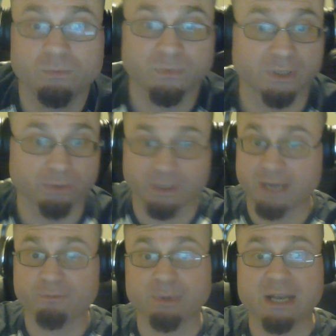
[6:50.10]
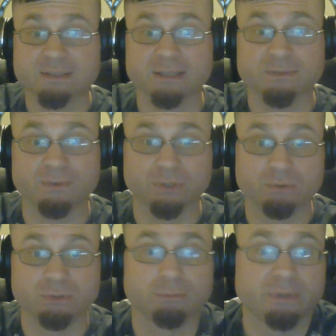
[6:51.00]
the creative process for
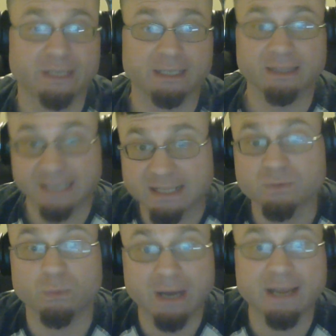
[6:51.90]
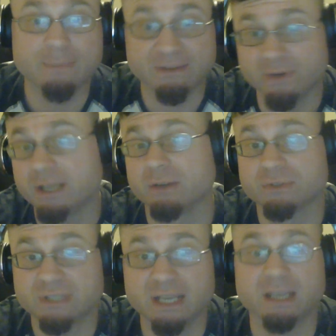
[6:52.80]
YouTube. Like, that's why my
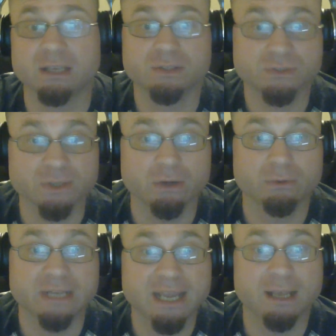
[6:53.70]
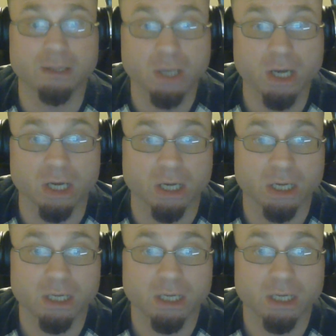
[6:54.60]
videos take so dang long